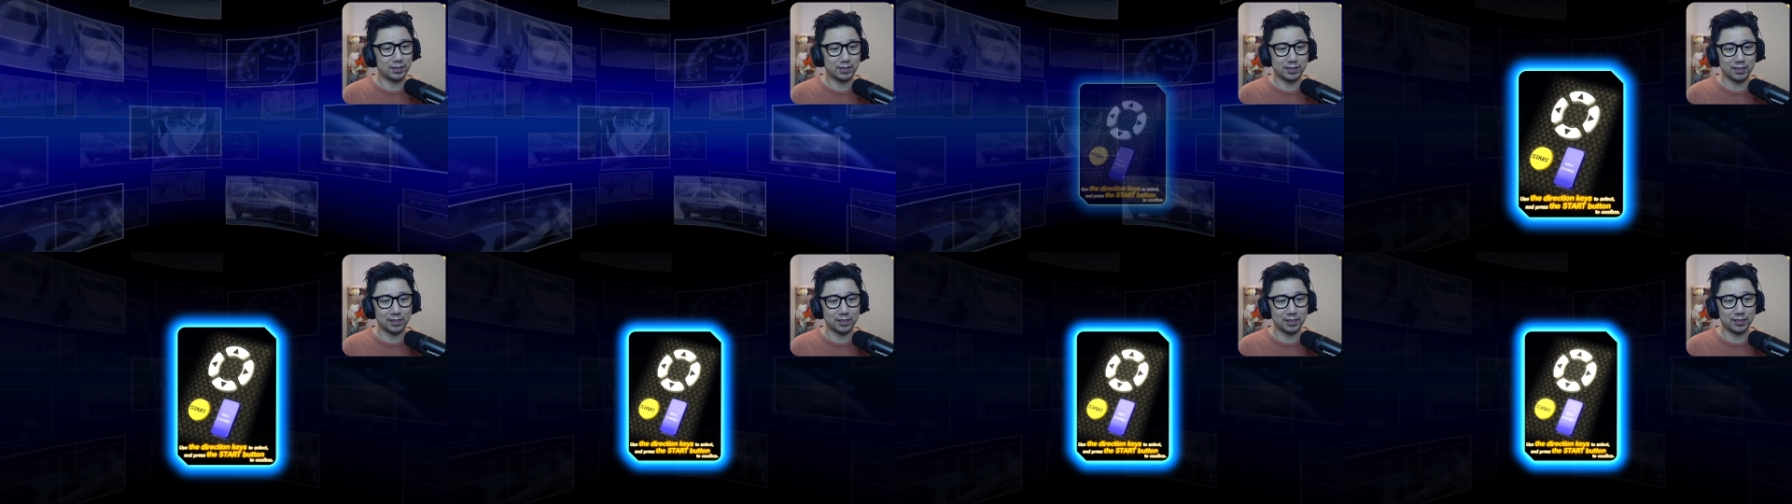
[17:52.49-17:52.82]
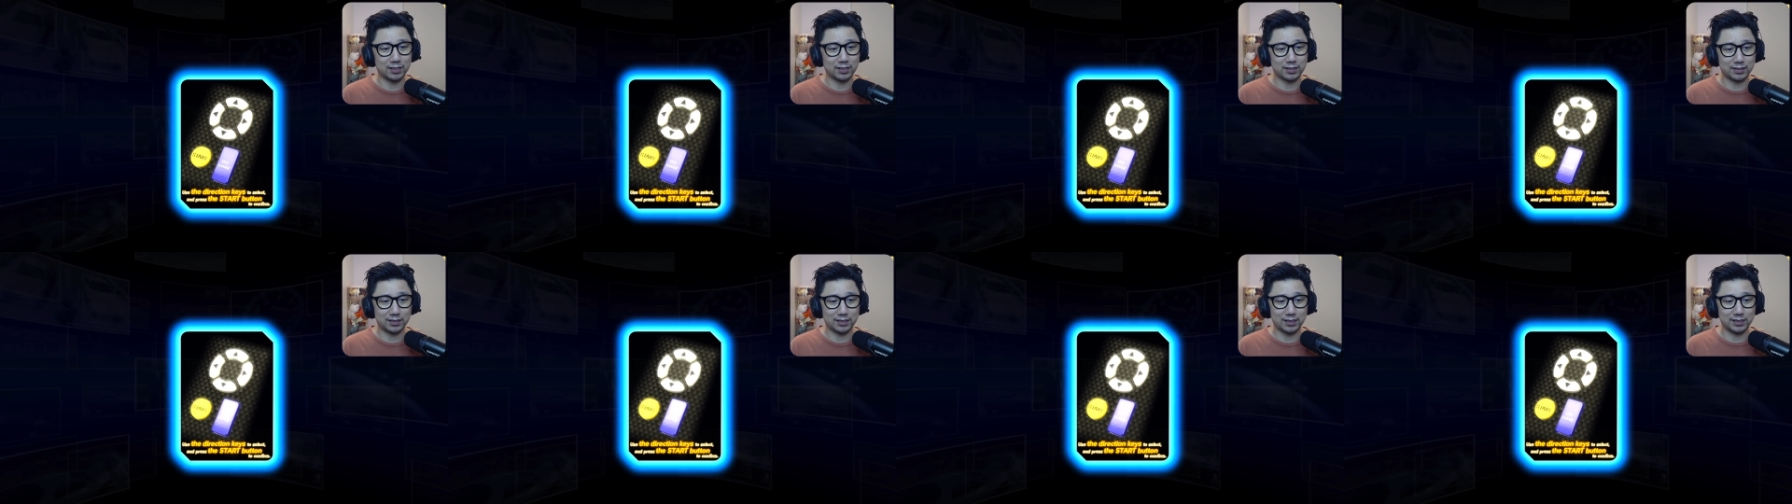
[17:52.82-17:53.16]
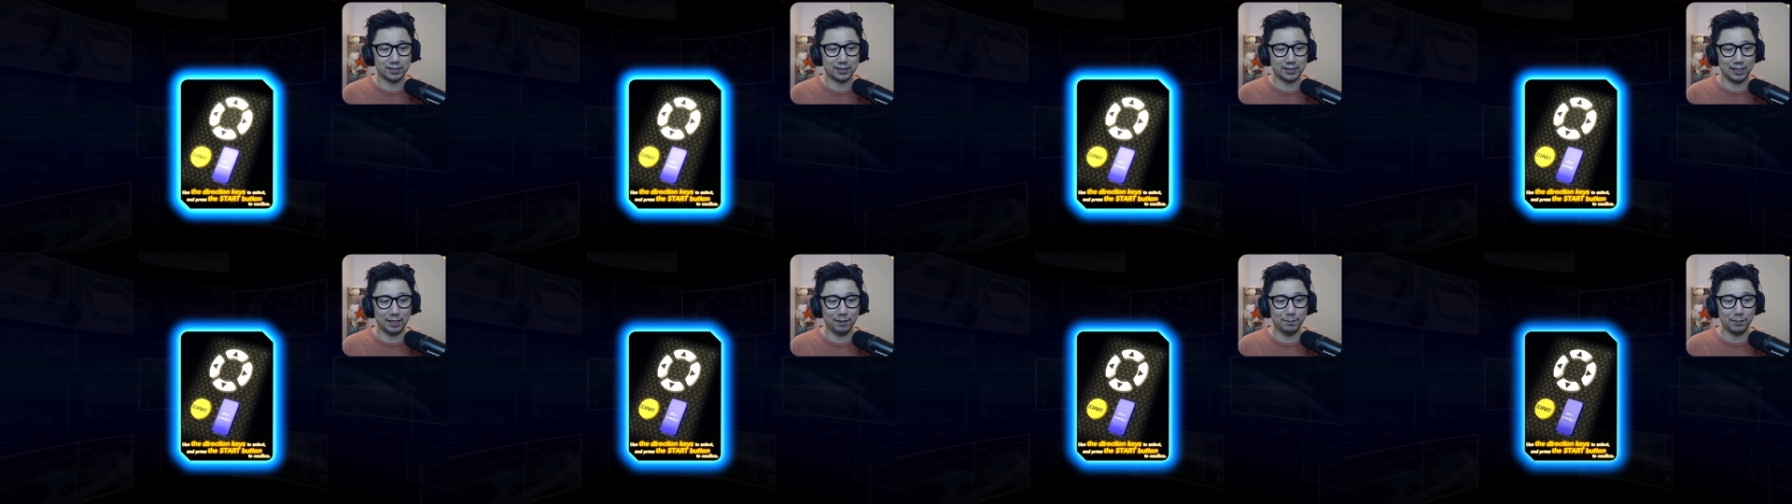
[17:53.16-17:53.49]
the the
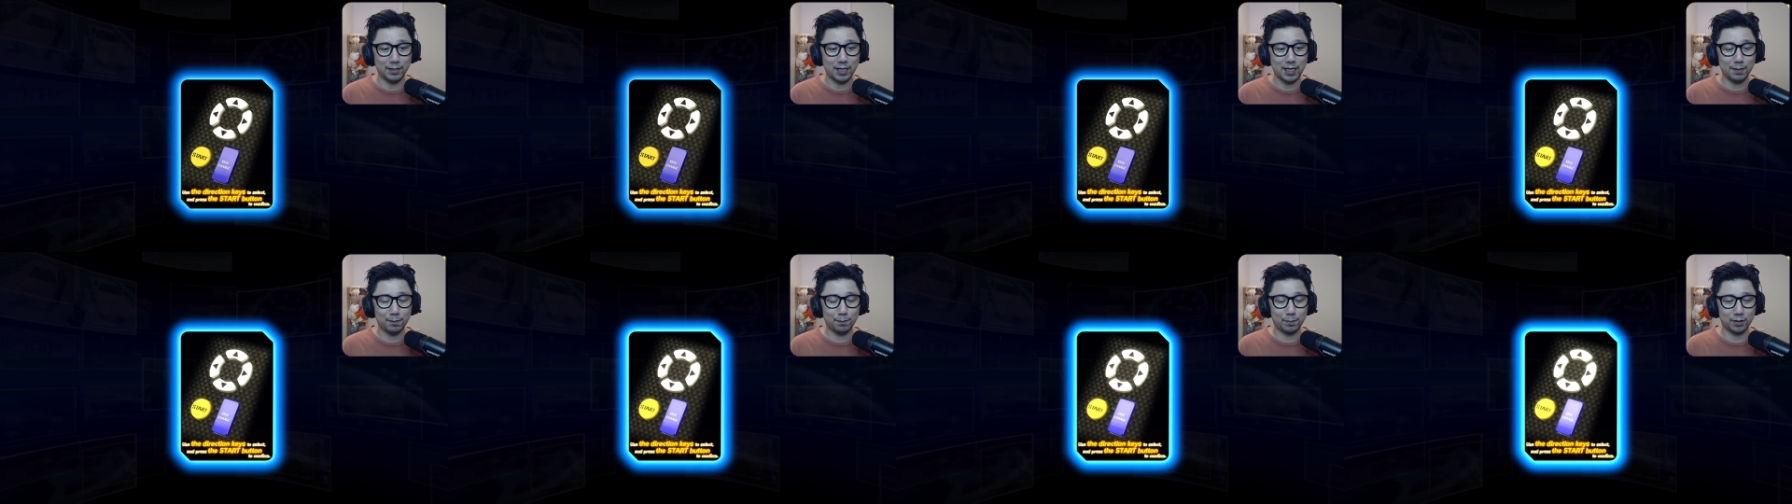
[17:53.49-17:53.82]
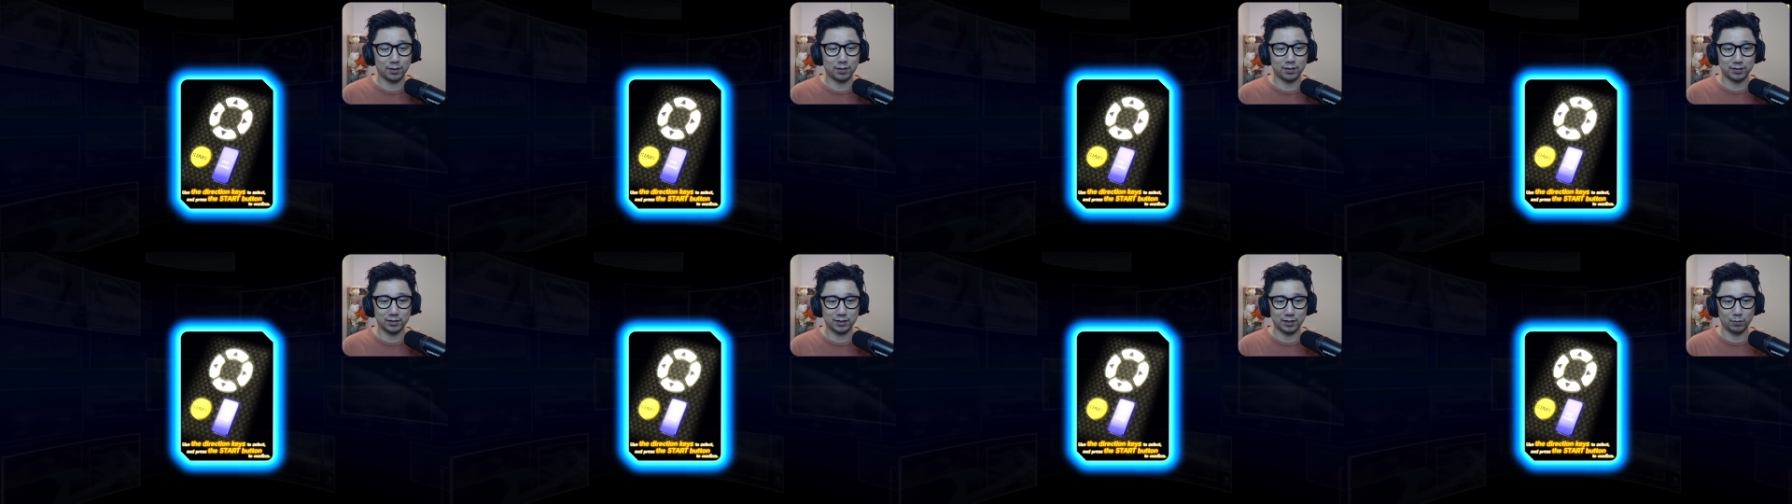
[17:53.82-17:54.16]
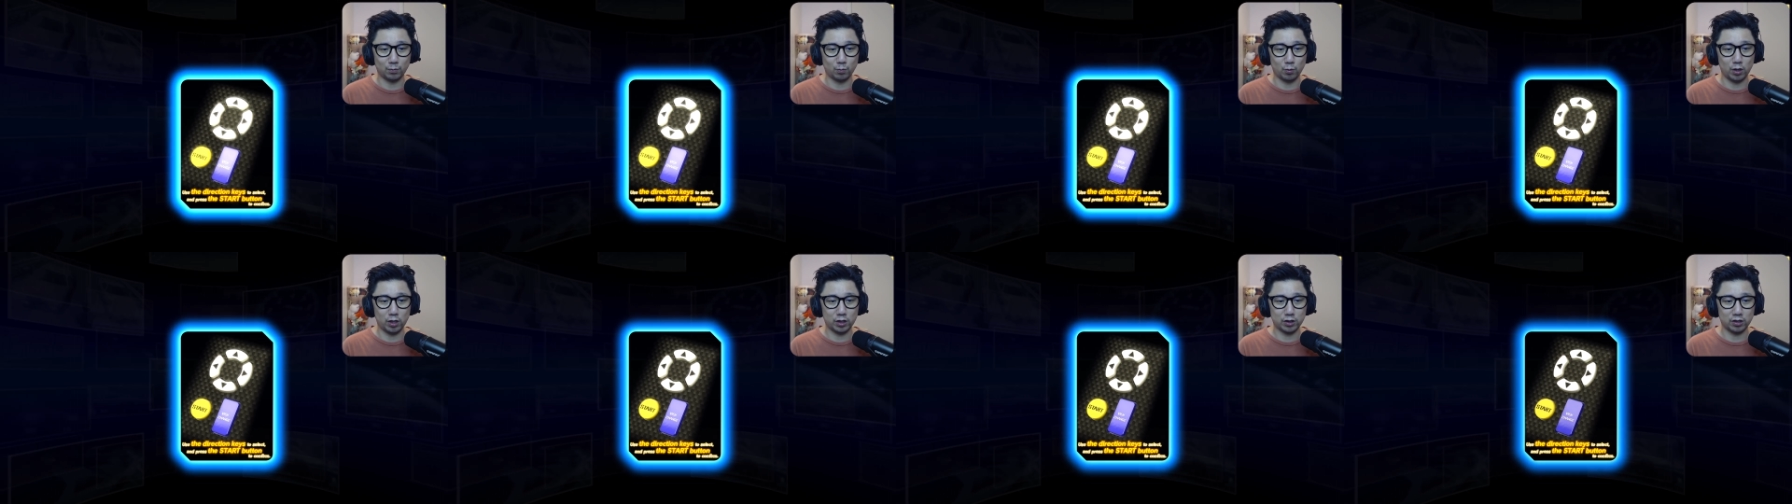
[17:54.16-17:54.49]
Steam Deck because it
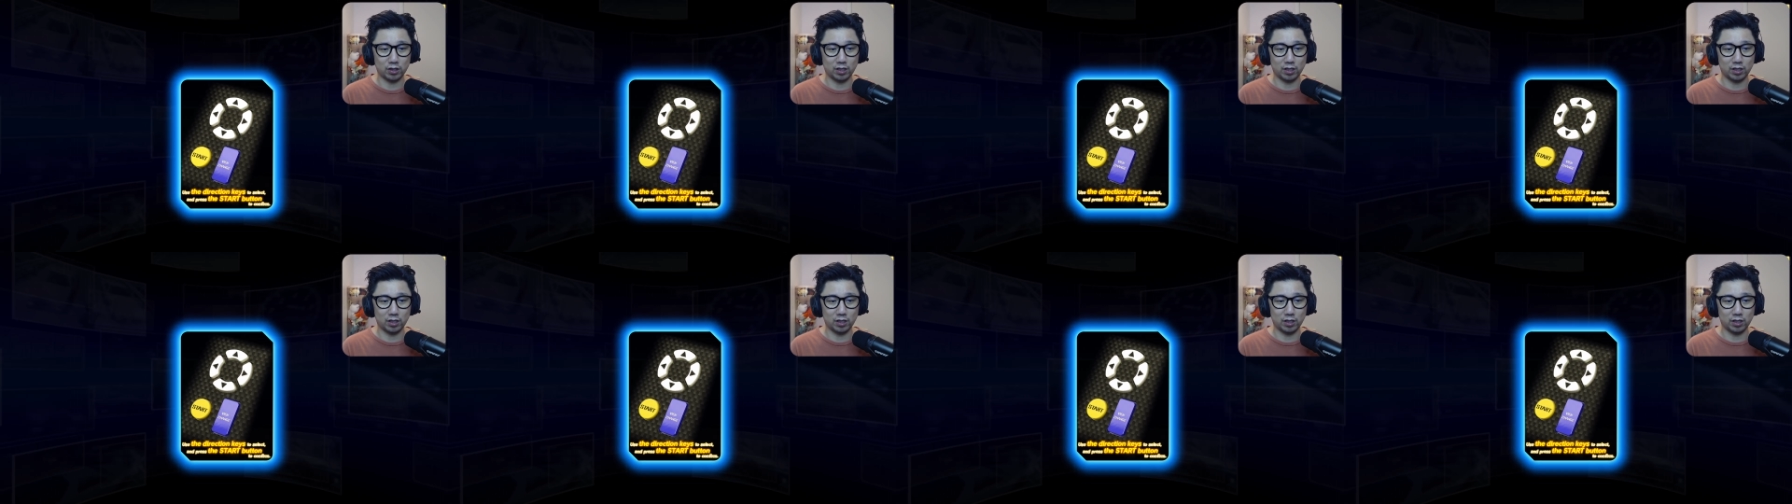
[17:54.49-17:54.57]
works